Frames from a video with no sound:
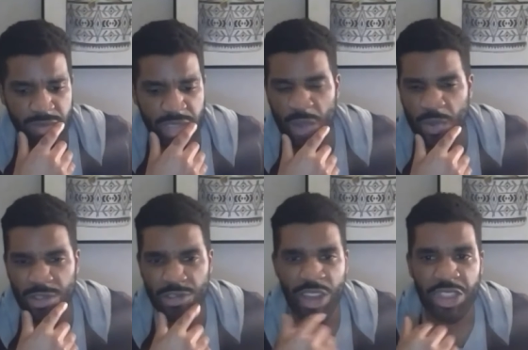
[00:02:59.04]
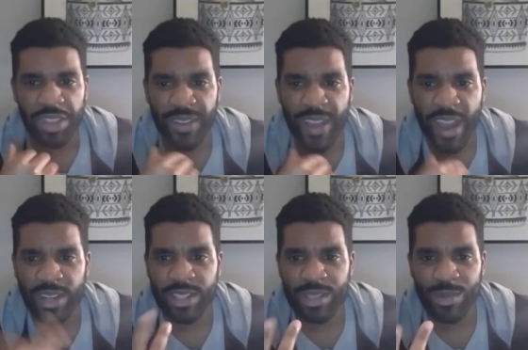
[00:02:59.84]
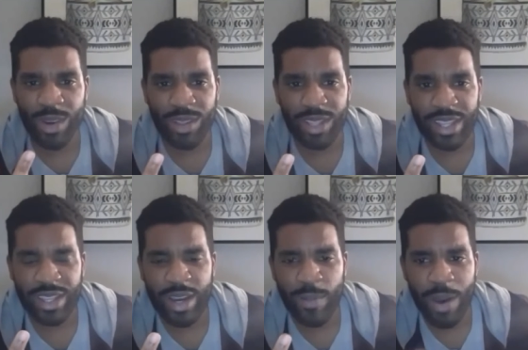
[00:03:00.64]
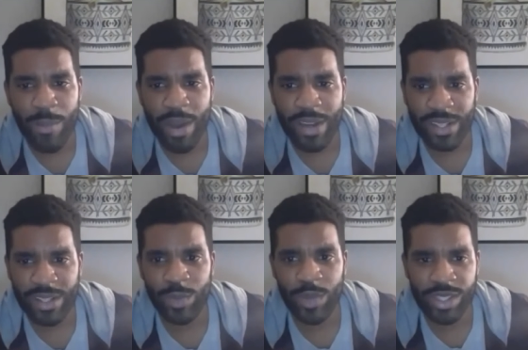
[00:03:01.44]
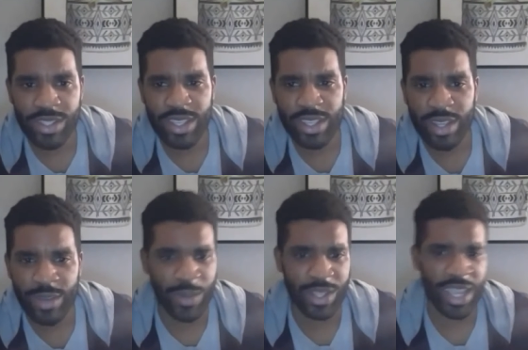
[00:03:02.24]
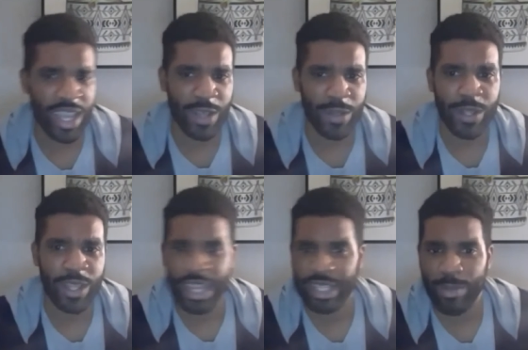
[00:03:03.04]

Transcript: There was nothing out of this worldly about Monica Lewinsky. What the hell? Like,